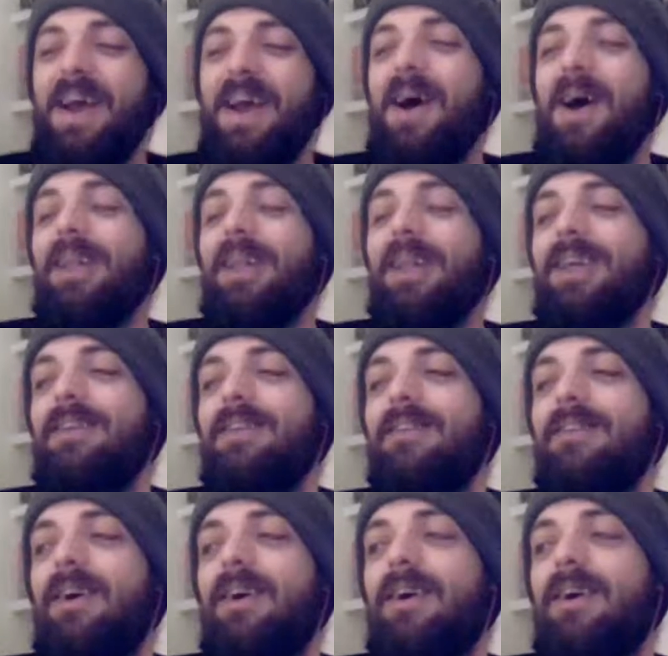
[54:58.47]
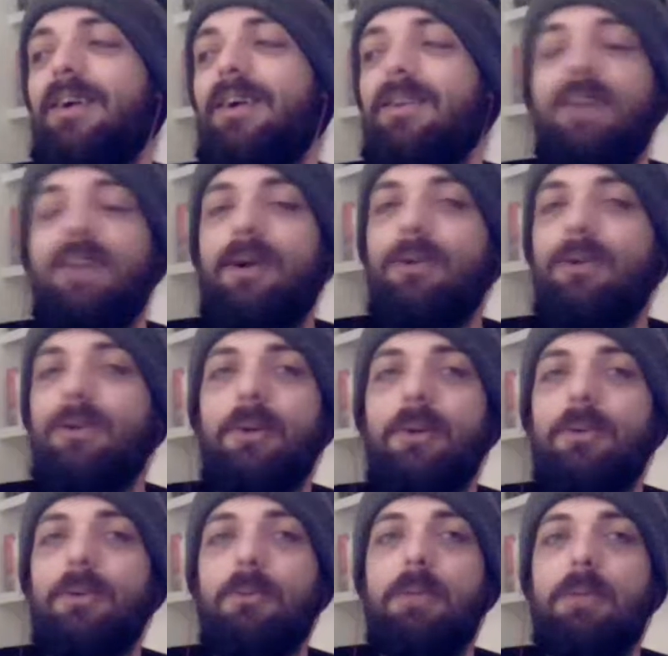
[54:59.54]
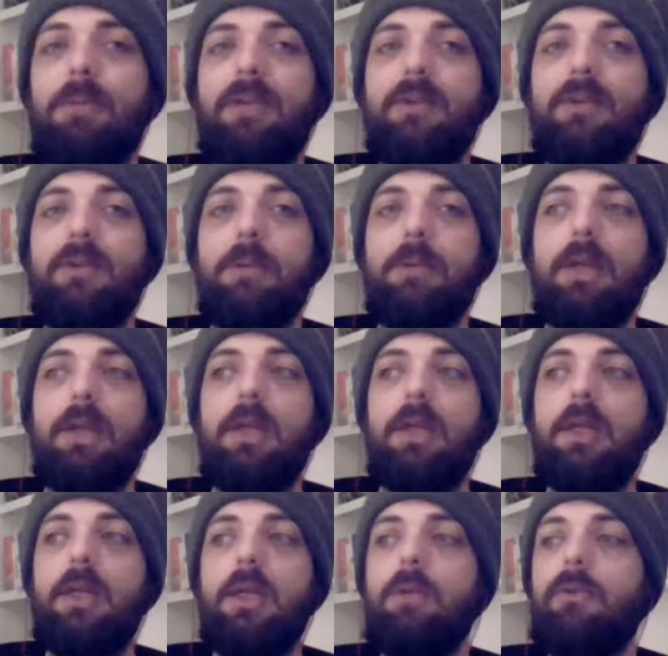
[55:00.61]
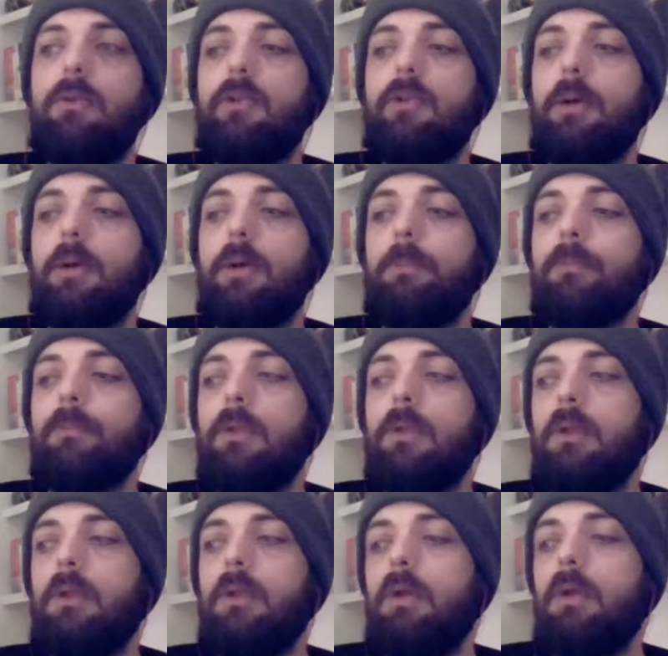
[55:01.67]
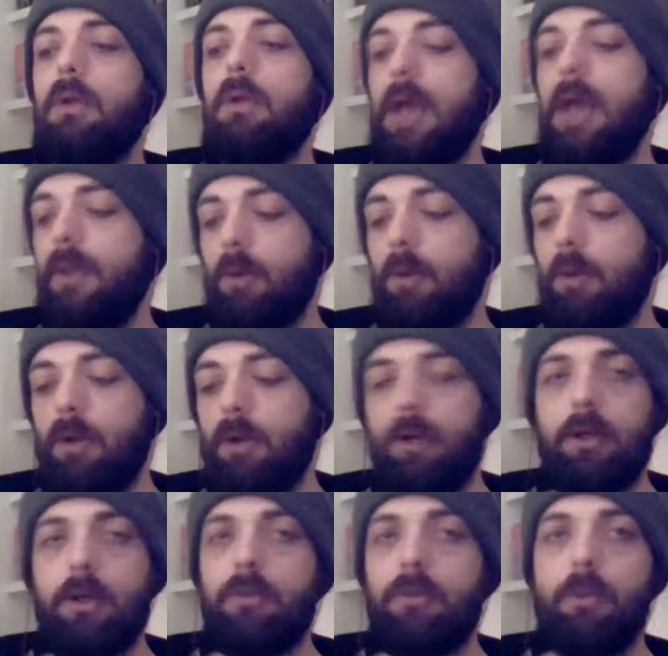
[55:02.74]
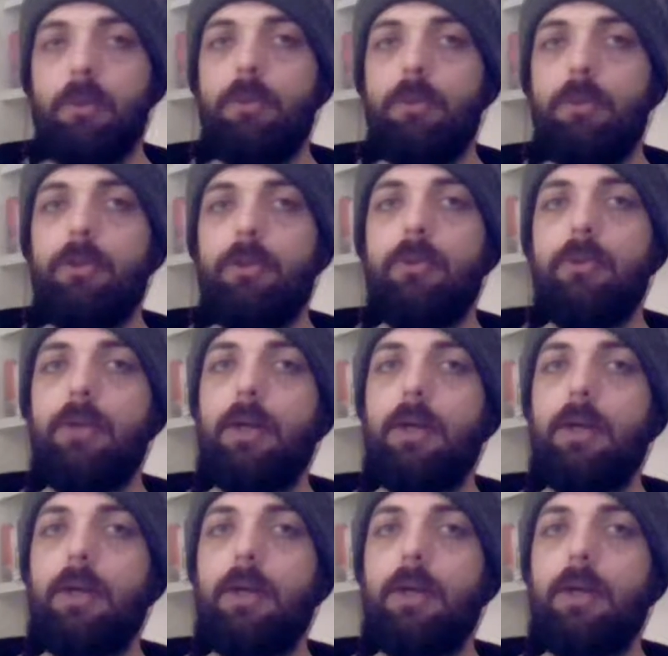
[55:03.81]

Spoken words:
But like his character work was amazing, man. Like he was that Raw Talk interview, he was seriously doubting